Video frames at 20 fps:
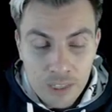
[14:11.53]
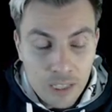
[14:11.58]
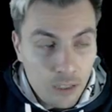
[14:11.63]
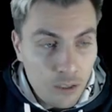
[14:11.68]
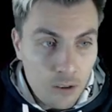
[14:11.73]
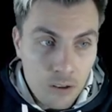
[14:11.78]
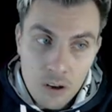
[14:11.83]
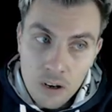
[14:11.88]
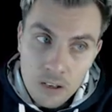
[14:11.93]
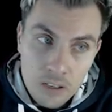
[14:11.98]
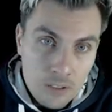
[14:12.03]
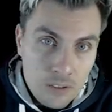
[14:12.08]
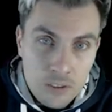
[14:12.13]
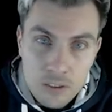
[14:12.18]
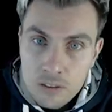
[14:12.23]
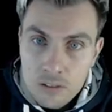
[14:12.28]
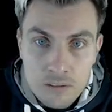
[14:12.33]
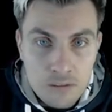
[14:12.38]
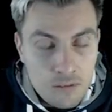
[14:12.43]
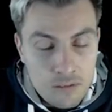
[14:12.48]
the Lunala
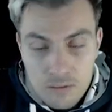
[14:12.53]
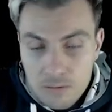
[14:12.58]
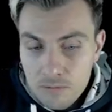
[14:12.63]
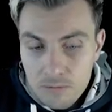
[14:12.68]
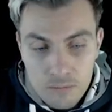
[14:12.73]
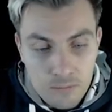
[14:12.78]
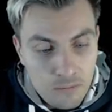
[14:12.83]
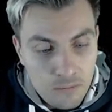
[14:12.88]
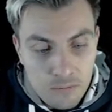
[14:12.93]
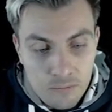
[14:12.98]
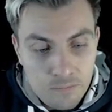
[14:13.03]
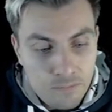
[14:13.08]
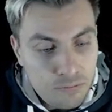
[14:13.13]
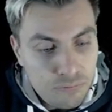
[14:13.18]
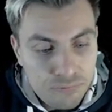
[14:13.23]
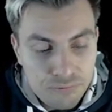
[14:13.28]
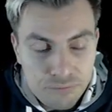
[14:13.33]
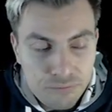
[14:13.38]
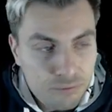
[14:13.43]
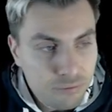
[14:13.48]
just
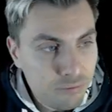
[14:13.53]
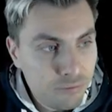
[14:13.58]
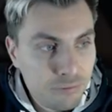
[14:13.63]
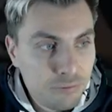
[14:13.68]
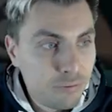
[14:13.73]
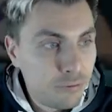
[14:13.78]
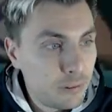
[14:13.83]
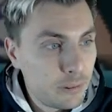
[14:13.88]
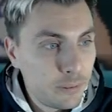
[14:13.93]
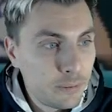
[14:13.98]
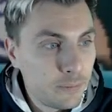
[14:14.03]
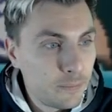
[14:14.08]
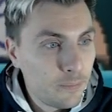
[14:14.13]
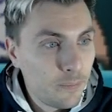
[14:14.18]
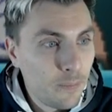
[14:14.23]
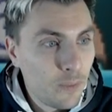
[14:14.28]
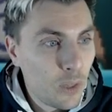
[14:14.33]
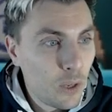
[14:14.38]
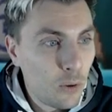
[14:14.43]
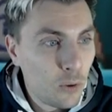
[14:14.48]
pff,
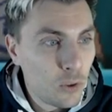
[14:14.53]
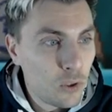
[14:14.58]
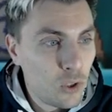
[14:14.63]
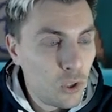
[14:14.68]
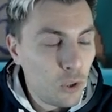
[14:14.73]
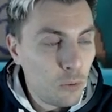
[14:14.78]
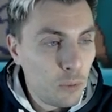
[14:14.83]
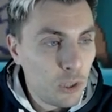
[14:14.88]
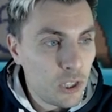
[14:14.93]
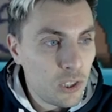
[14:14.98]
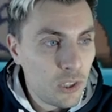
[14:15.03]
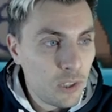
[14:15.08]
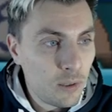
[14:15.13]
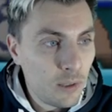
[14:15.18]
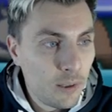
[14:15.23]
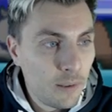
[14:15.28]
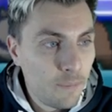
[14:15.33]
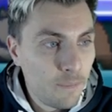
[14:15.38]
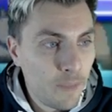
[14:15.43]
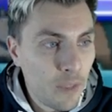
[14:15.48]
caused too much
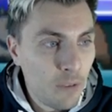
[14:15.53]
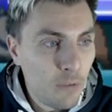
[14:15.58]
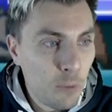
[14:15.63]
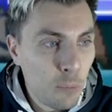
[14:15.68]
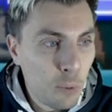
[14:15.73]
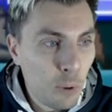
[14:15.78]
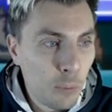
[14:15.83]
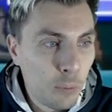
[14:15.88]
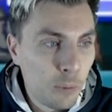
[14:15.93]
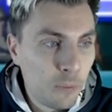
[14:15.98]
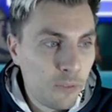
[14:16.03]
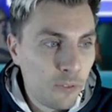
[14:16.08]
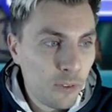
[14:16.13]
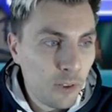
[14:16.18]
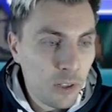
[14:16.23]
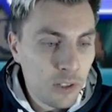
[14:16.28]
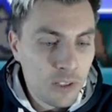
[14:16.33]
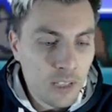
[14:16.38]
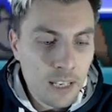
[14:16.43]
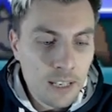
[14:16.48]
of a problem for
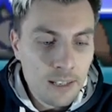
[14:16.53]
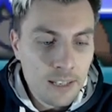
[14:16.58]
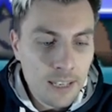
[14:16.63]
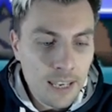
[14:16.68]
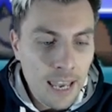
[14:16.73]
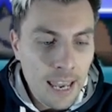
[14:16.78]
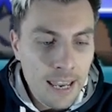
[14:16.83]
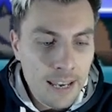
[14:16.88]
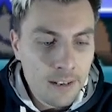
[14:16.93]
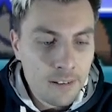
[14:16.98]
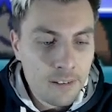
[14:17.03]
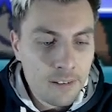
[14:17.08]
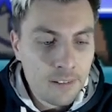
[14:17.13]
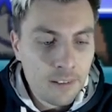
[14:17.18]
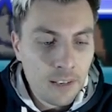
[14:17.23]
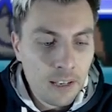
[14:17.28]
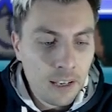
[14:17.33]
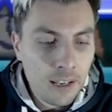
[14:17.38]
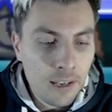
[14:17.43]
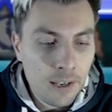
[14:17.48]
us in the end.
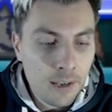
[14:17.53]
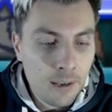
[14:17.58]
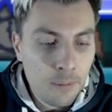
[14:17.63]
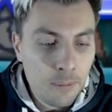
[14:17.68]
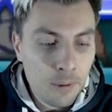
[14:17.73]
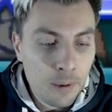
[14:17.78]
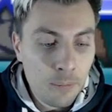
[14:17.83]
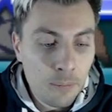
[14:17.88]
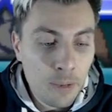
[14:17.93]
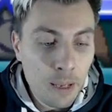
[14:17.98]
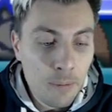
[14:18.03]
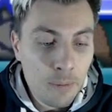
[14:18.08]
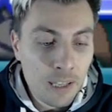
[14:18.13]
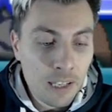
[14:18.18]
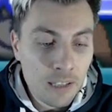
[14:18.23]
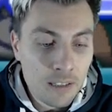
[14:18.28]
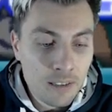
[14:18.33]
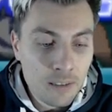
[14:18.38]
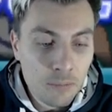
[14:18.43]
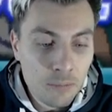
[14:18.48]
Um, and maybe
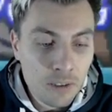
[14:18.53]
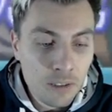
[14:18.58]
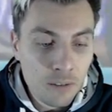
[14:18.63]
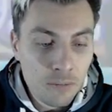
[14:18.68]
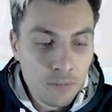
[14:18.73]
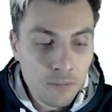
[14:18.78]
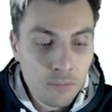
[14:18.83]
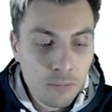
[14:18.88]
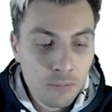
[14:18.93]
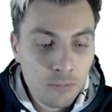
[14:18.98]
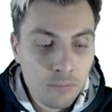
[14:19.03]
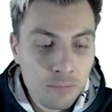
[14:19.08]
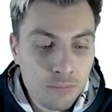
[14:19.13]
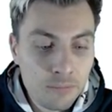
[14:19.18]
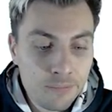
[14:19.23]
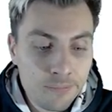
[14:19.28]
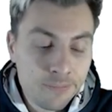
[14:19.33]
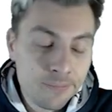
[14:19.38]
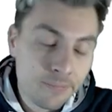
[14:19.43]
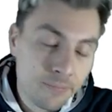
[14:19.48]
that's something
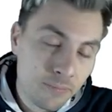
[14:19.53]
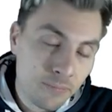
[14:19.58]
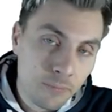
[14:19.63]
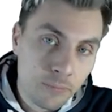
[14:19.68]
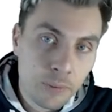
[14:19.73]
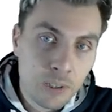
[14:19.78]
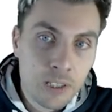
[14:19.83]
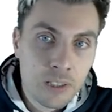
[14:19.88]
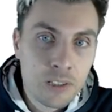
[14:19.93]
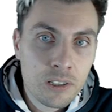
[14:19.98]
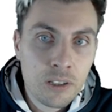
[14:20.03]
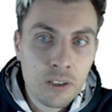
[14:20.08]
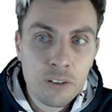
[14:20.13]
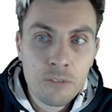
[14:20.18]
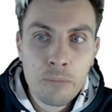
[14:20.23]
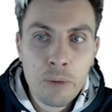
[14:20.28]
we could have